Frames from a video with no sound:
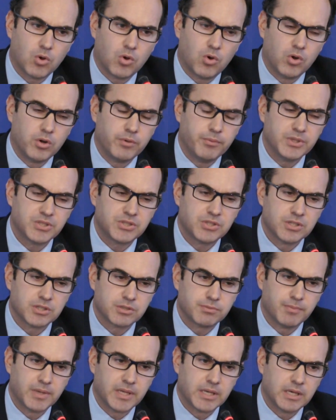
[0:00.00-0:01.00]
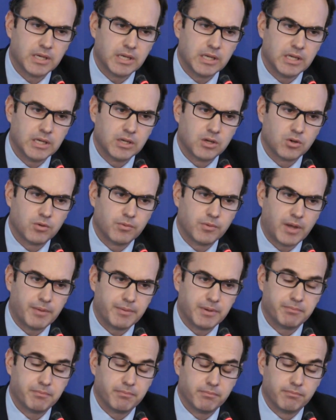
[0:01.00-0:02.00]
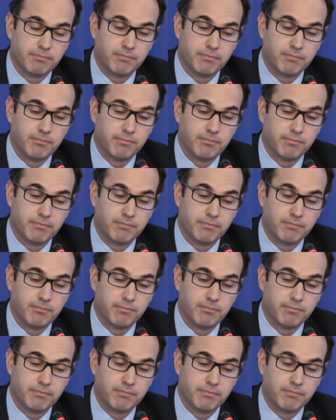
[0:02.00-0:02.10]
all businessmen in, I mean,